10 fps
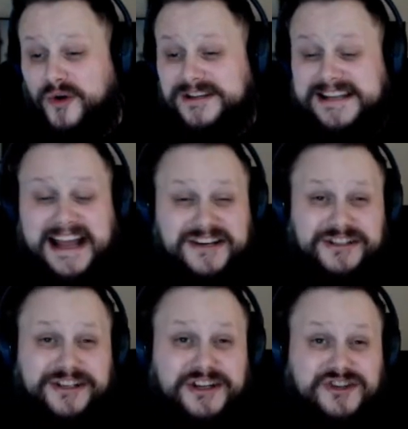is it
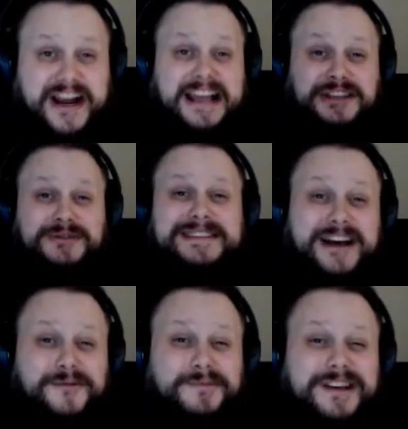actually a good track? You
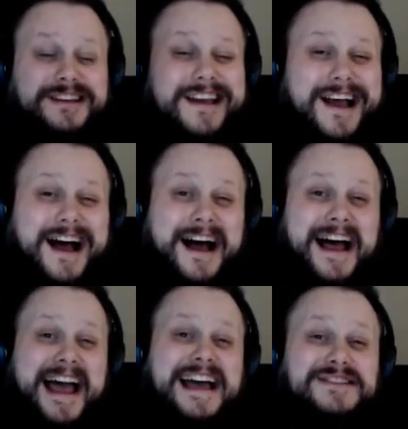tell me.
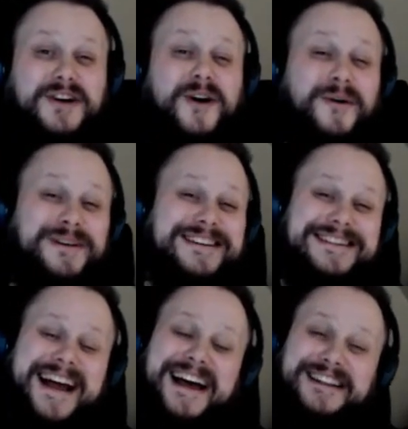As always,
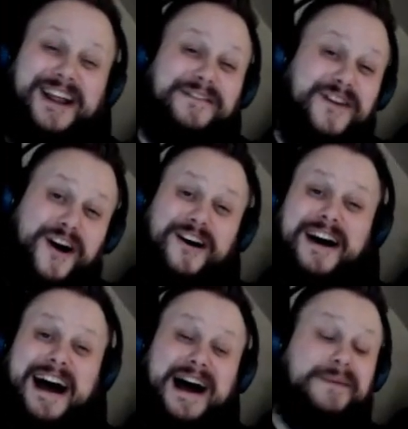I love y'all.
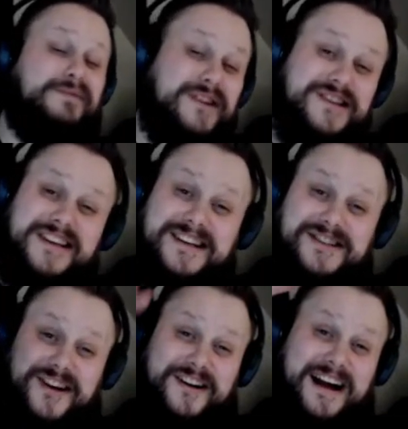I appreciate
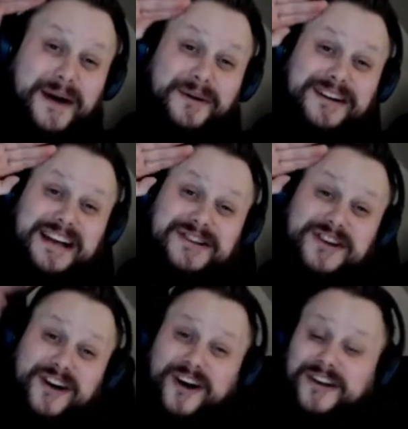y'all. I will catch
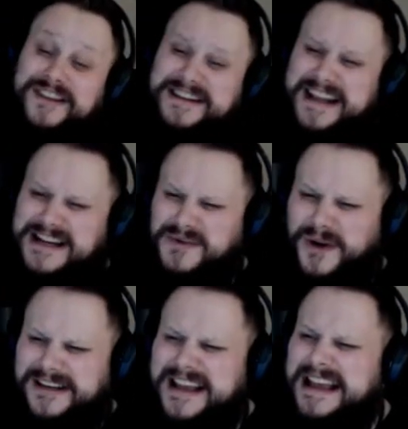y'all on the next
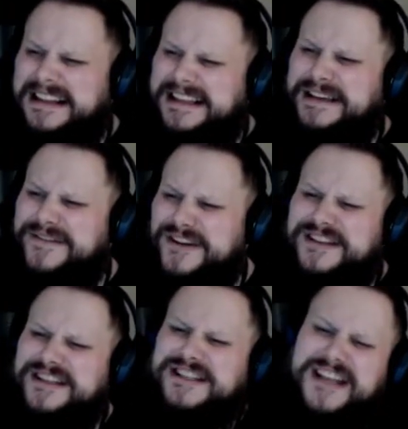one. Leave your
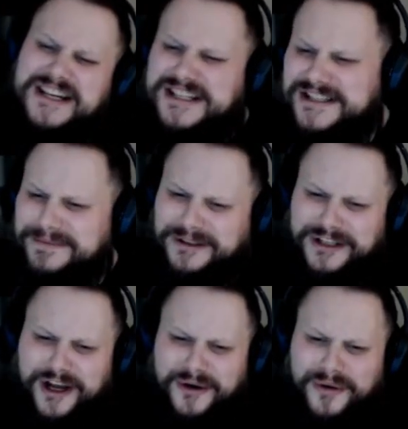suggestions
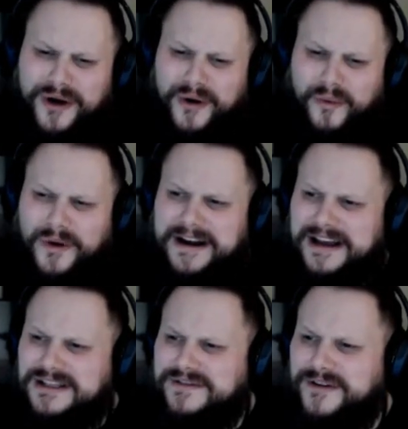below. What
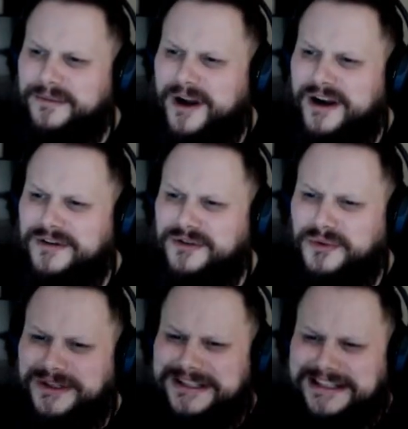else from her do
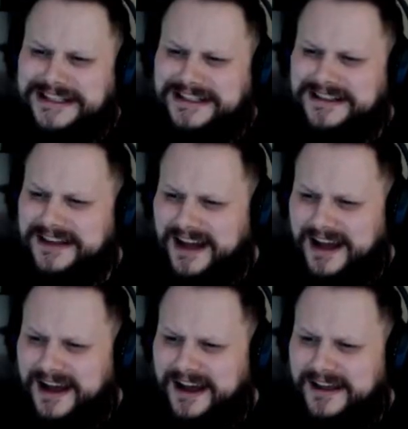we need?
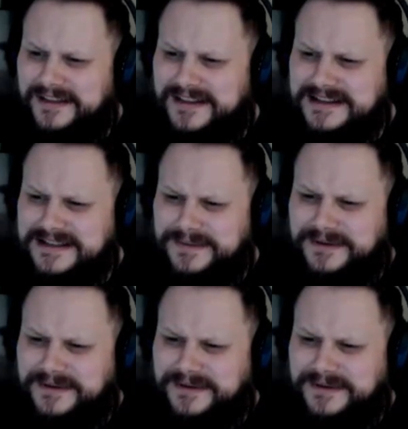This has been